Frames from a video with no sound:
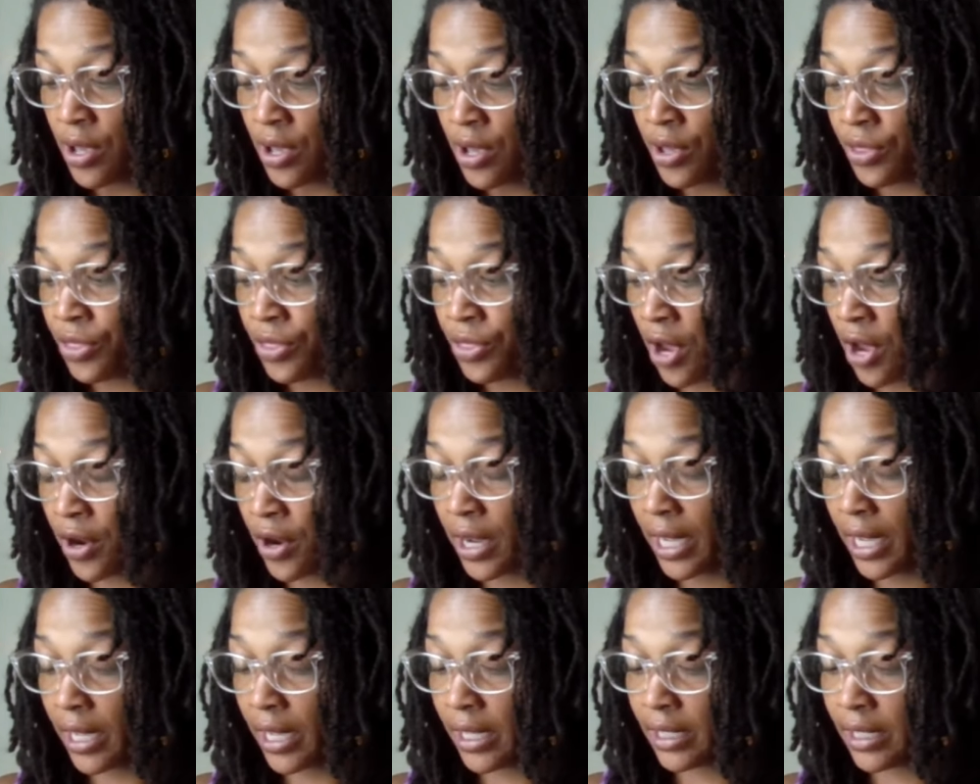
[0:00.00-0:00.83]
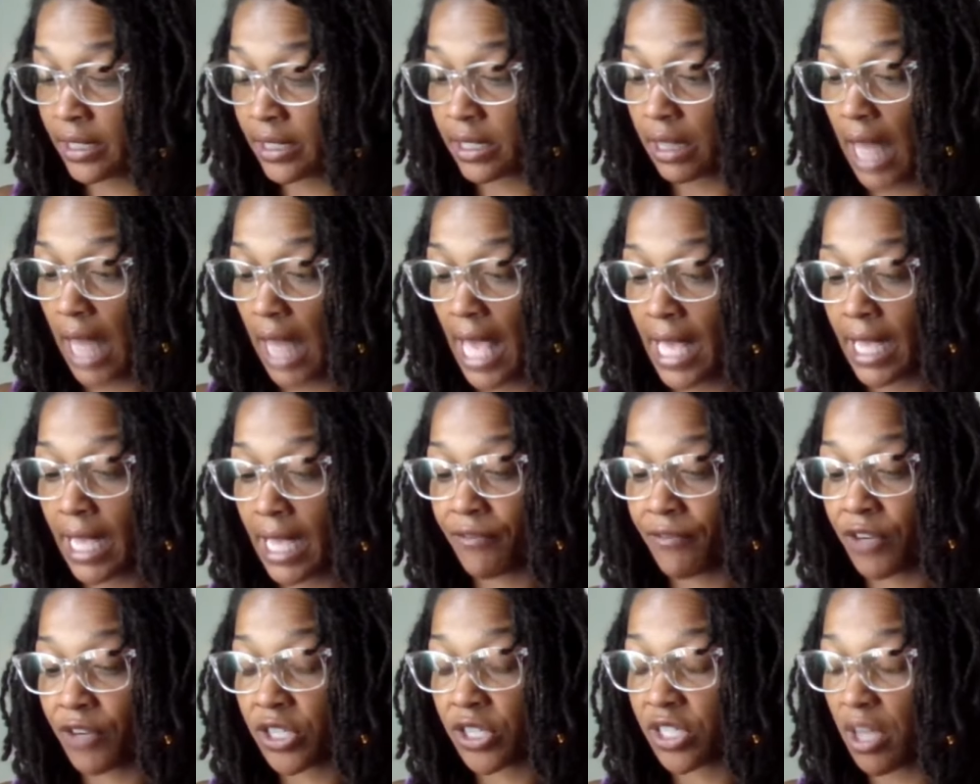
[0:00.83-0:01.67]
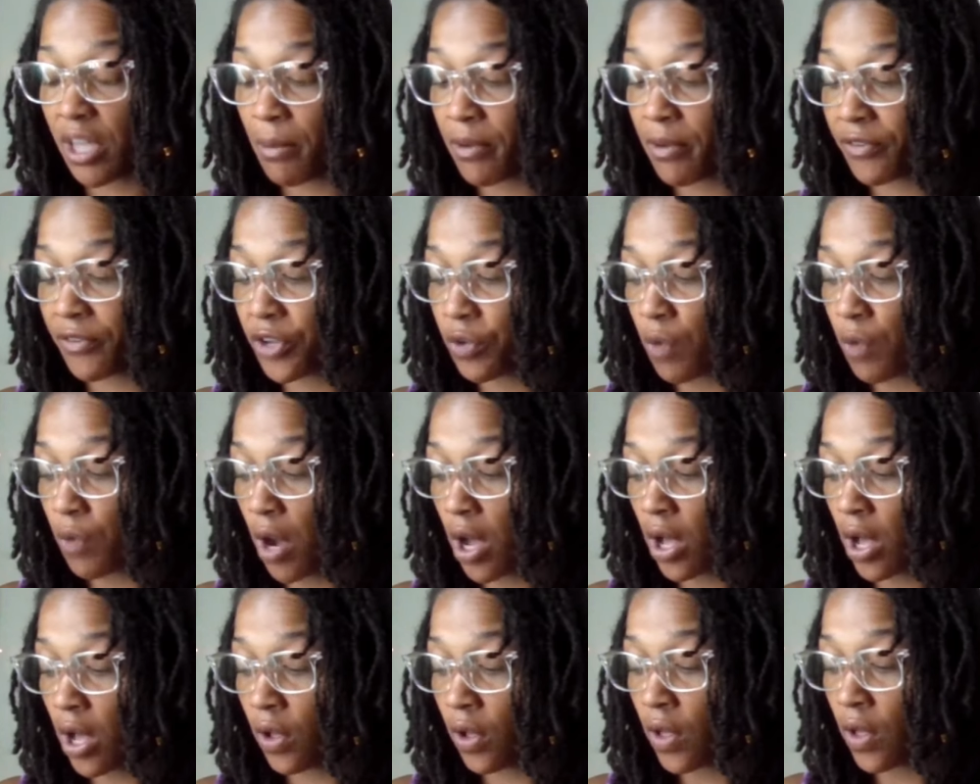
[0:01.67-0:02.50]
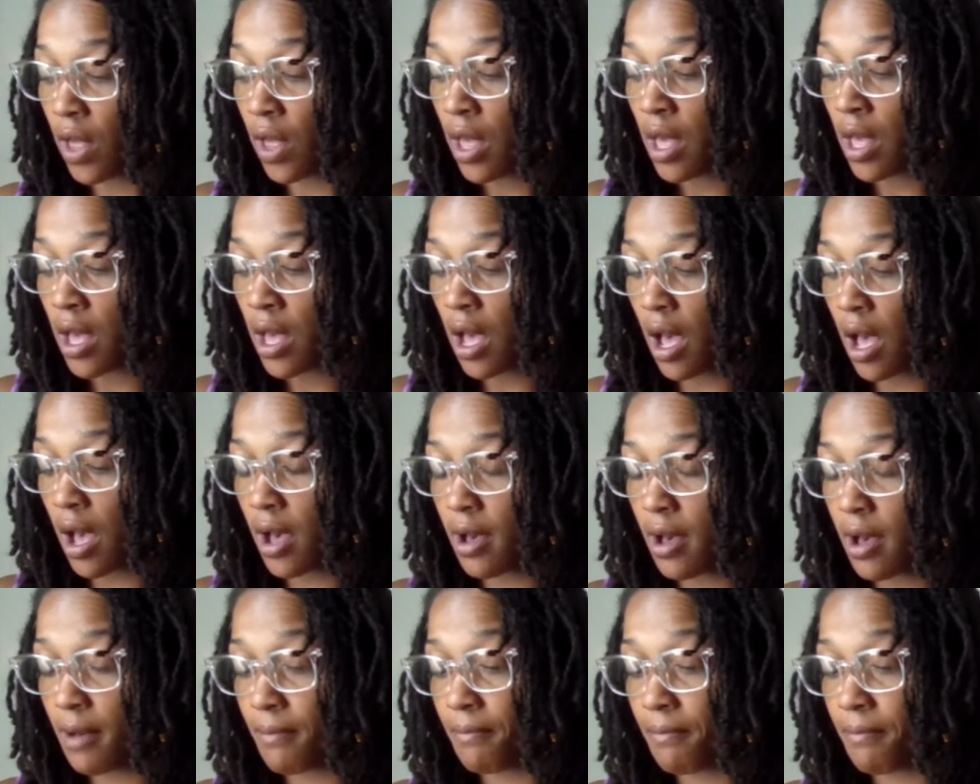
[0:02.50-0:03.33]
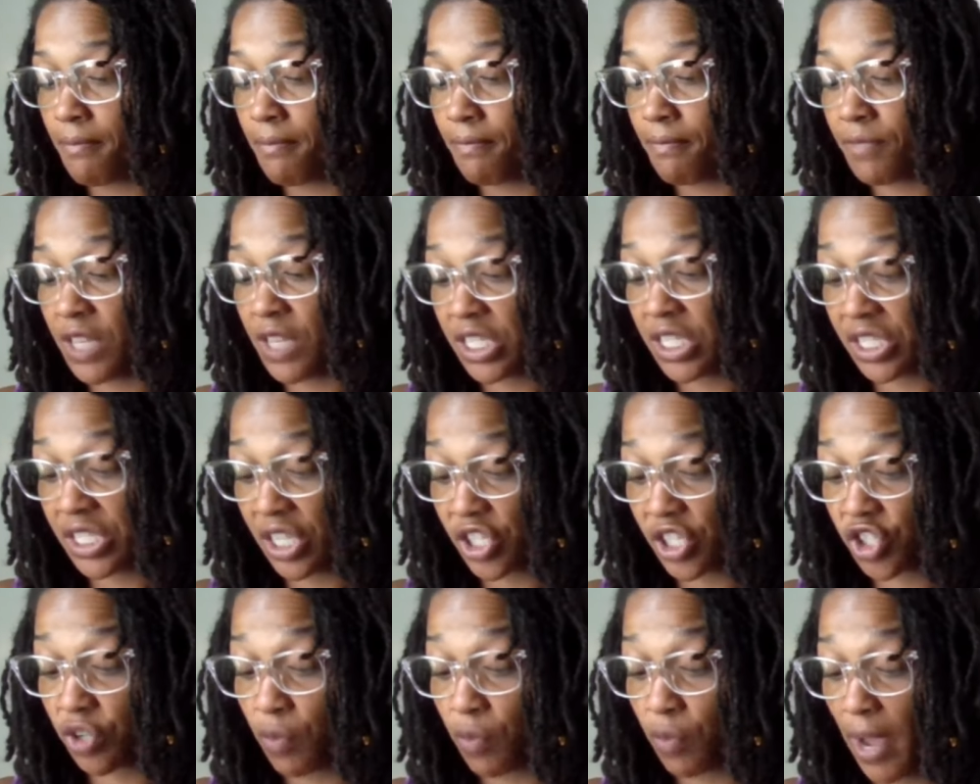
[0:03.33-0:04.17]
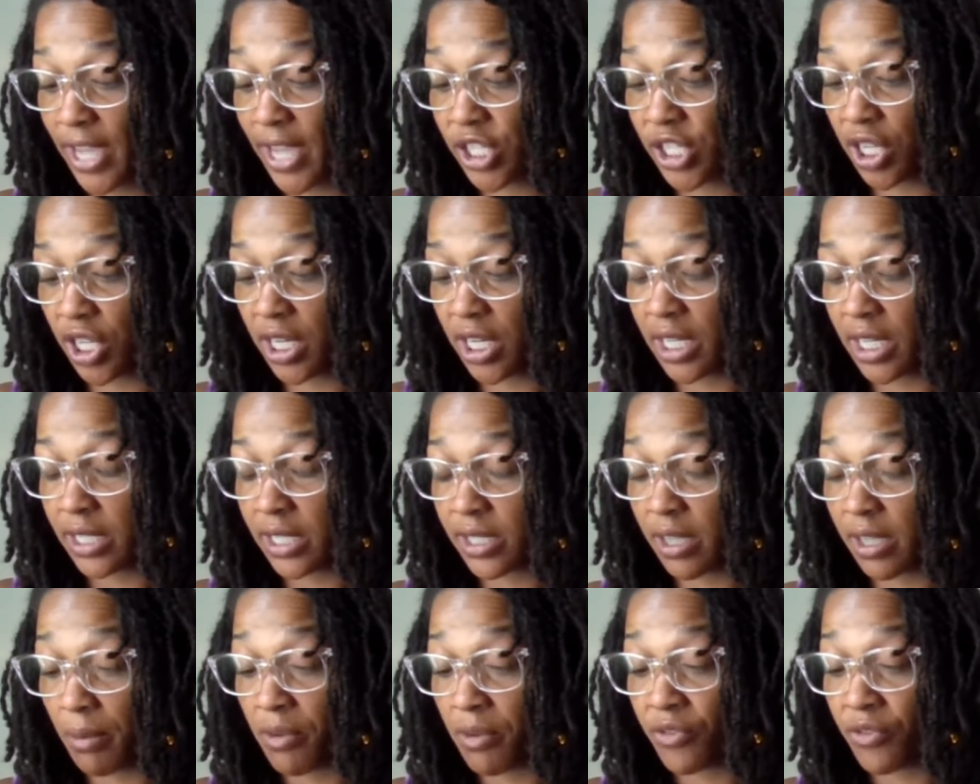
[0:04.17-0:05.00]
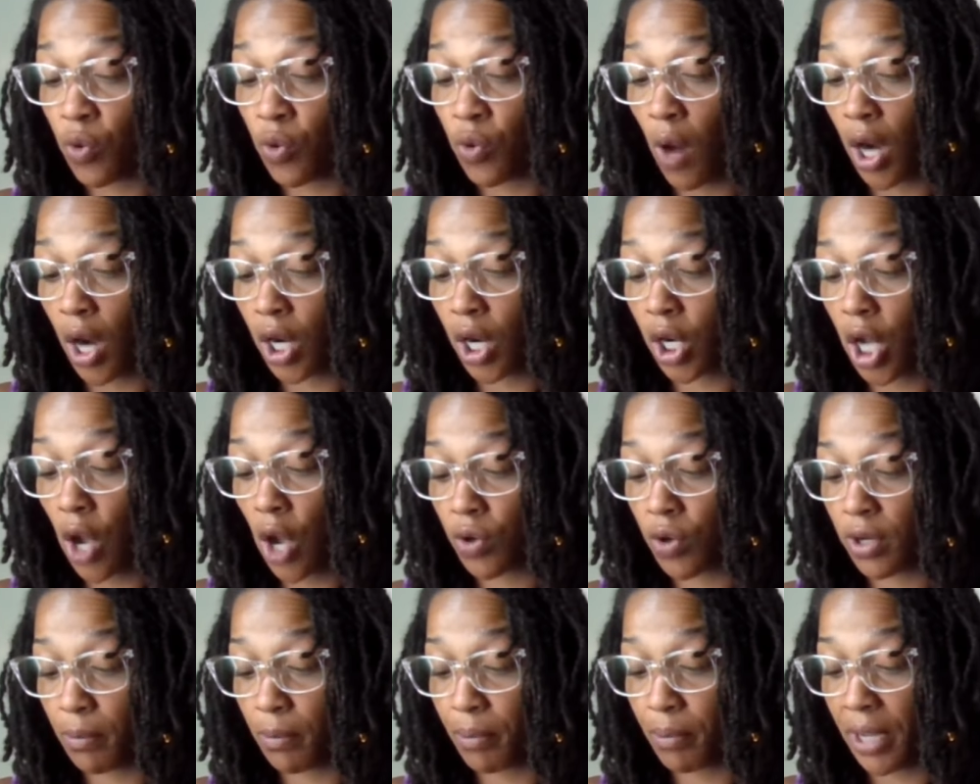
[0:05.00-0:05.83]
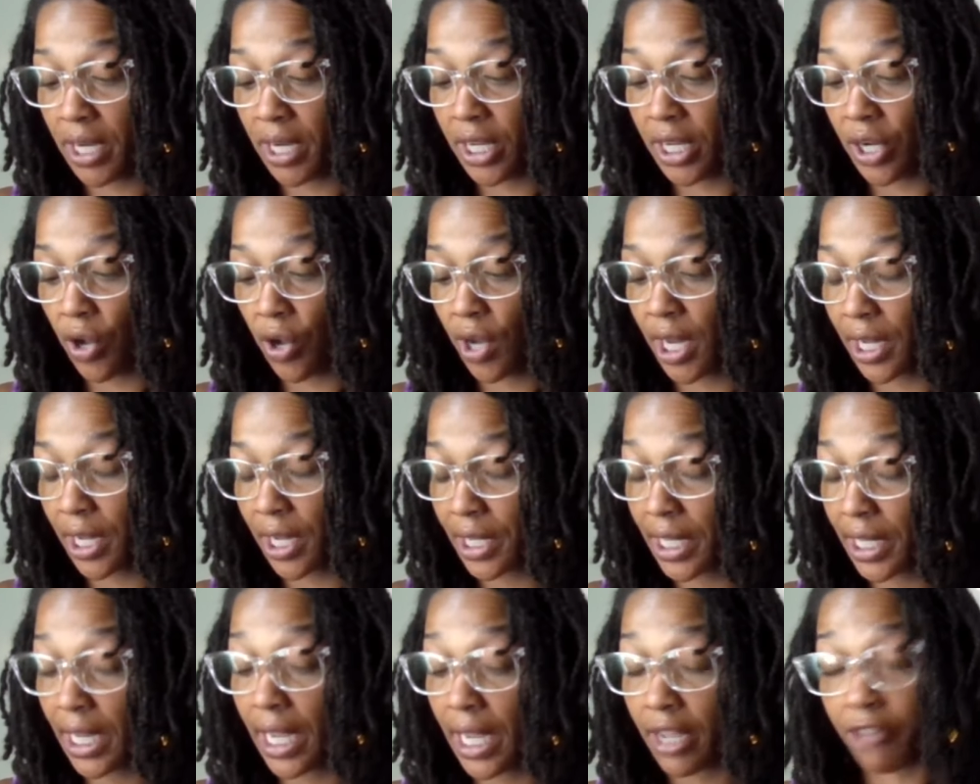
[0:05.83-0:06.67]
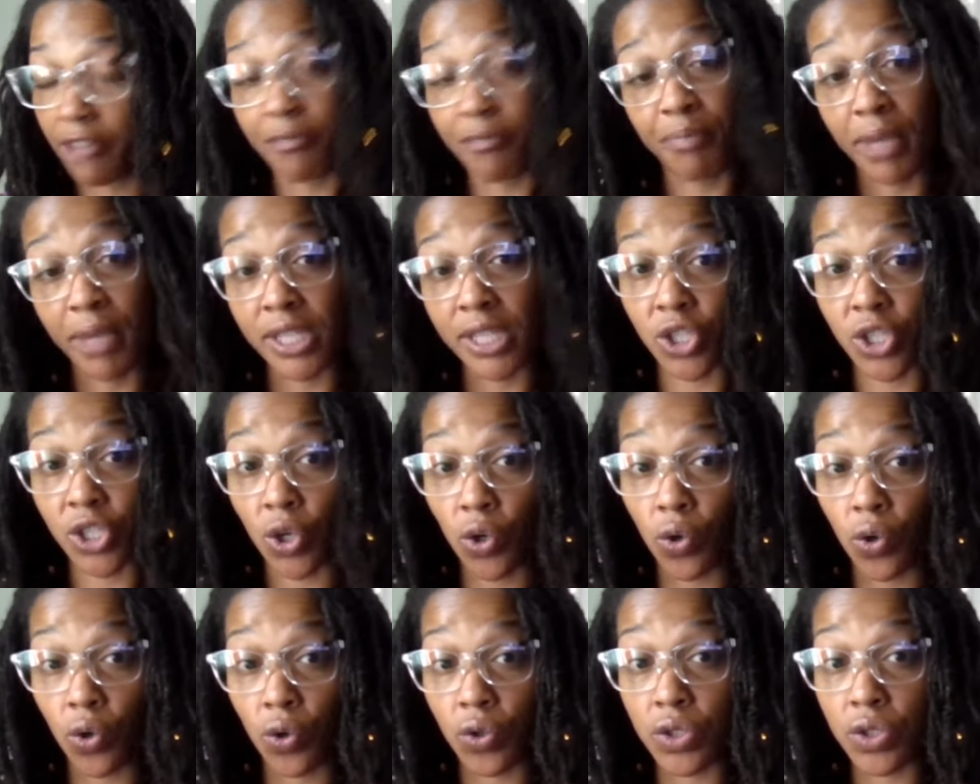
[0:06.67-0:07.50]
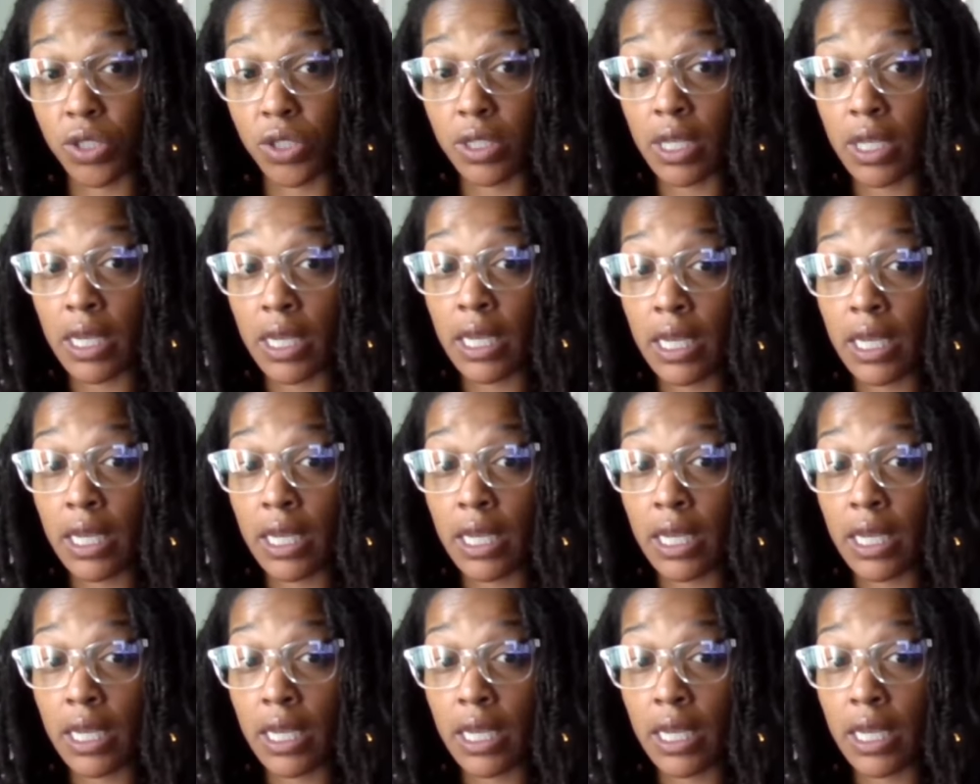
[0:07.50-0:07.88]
There is like, for some of you all, um, the situation is some of you are codependent on a king of pentacles.